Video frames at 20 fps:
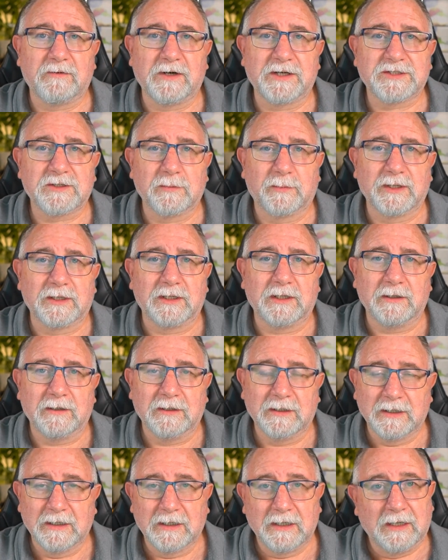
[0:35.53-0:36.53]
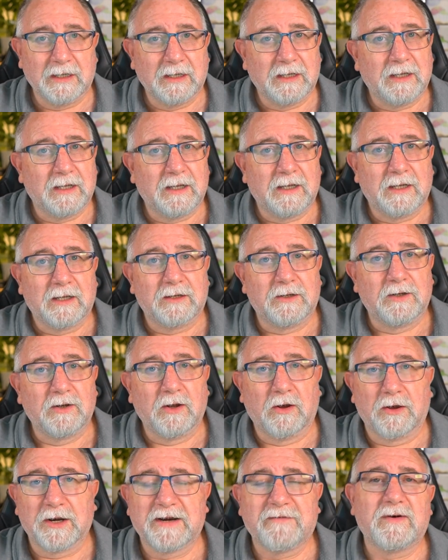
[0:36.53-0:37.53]
recipe?
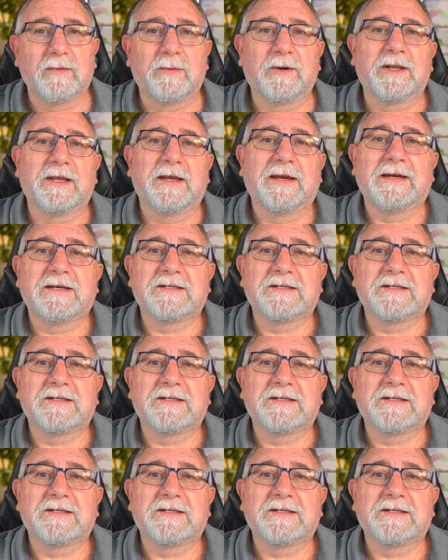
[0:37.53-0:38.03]
Not everybody